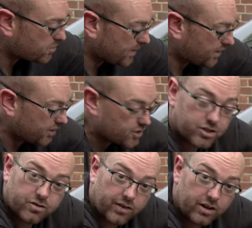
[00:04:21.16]
me that it
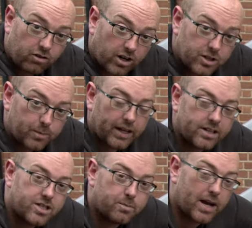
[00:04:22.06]
does fit right up
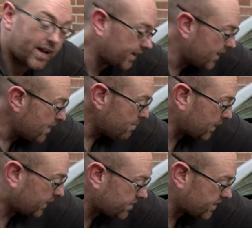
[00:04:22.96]
against the back,
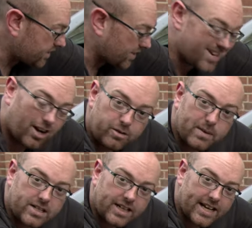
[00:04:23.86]
because it's a
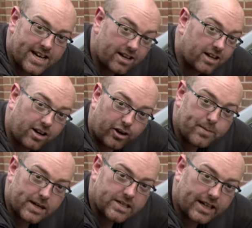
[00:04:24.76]
nightmare to get in and a
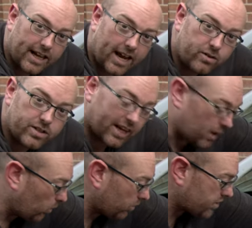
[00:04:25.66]
nightmare to get out
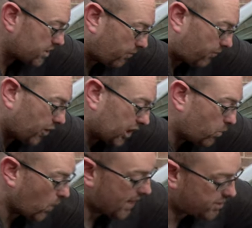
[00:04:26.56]
again once it's fully
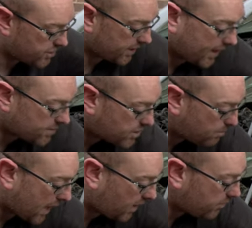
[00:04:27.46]
wedged against the
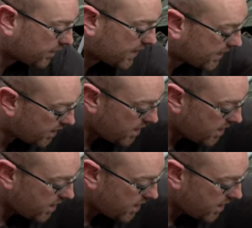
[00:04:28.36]
back of here,